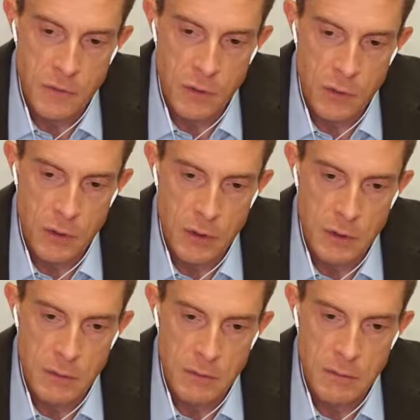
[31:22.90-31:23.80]
for
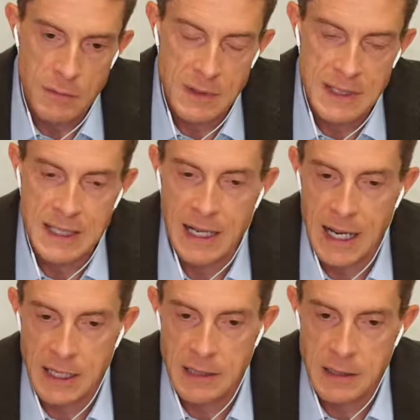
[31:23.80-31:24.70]

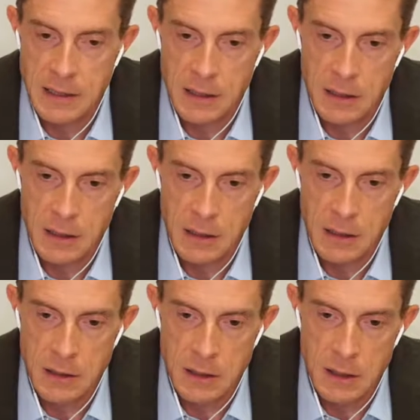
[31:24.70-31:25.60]
selecting
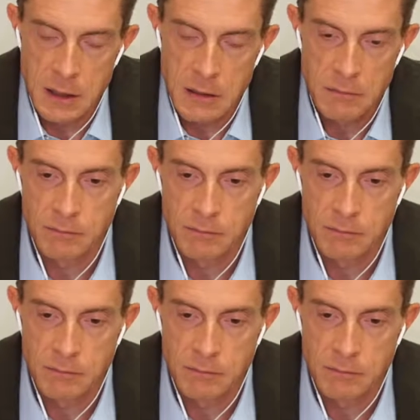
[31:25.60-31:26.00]
the